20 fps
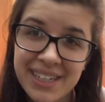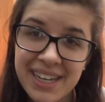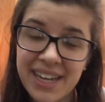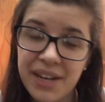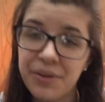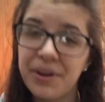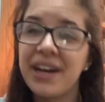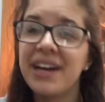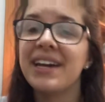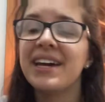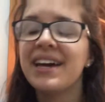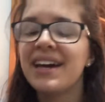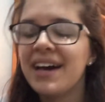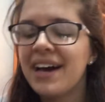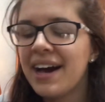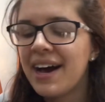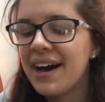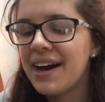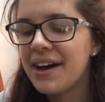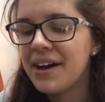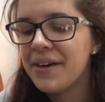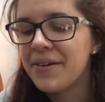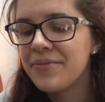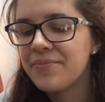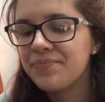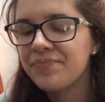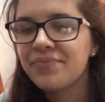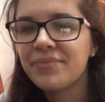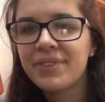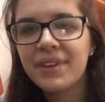anyway,
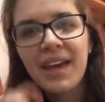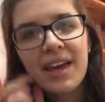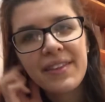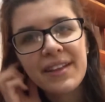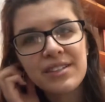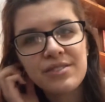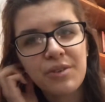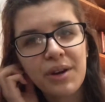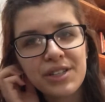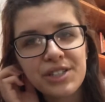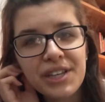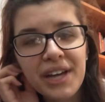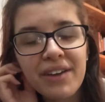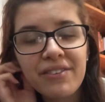um, yeah. Thanks for watching.